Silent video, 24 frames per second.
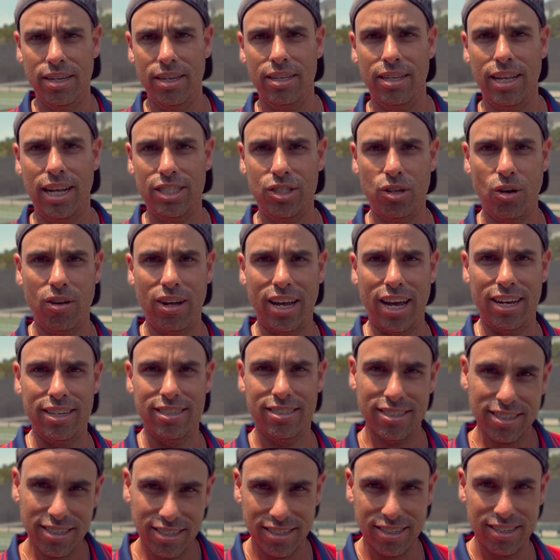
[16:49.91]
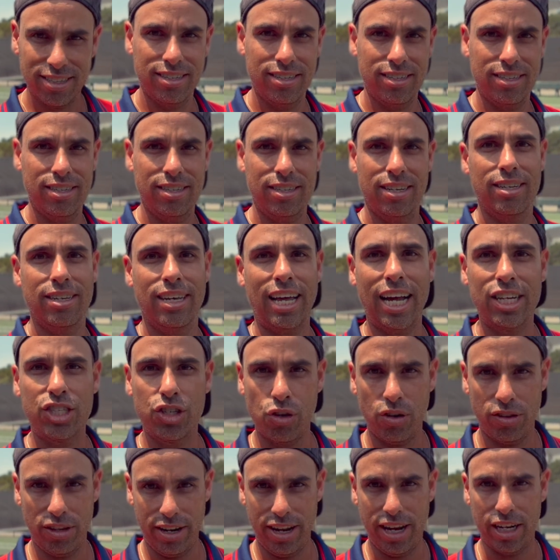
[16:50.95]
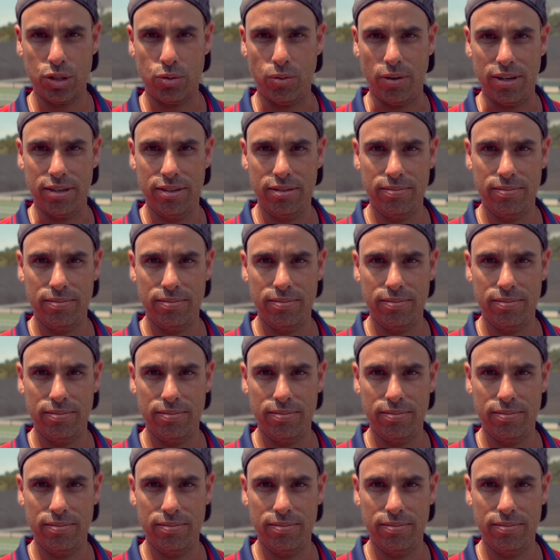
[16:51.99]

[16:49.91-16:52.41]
that's all, guys. Catch you on the next one.